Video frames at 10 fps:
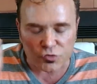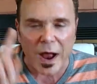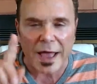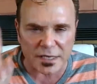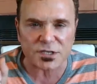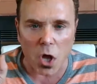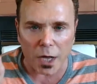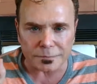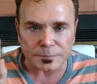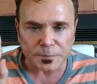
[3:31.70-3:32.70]
Try this
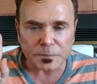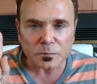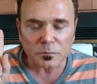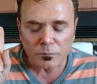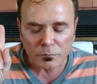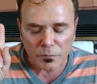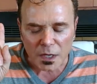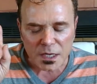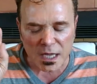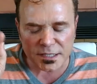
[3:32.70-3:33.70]
on.
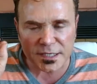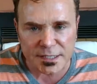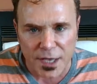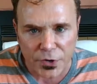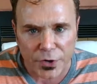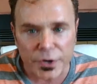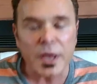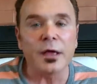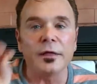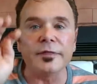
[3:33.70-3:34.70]
Consider
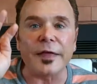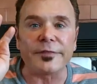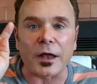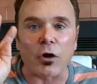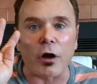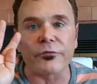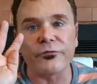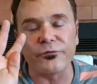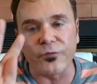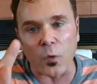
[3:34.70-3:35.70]
that there are
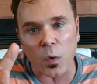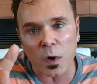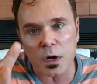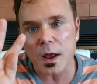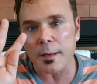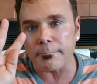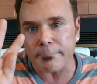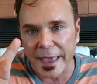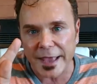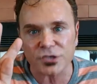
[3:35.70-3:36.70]
4
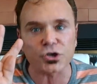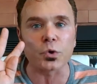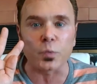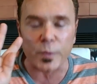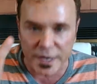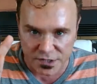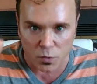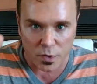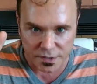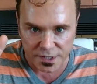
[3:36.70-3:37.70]
major
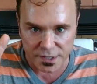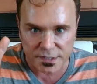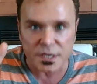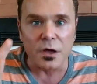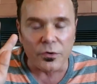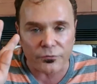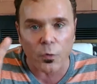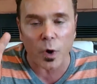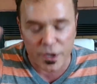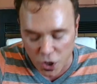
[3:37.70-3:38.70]
resources
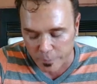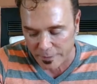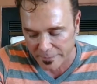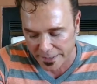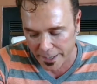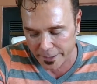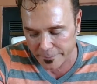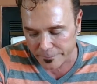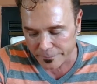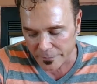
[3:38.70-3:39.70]
for a human being.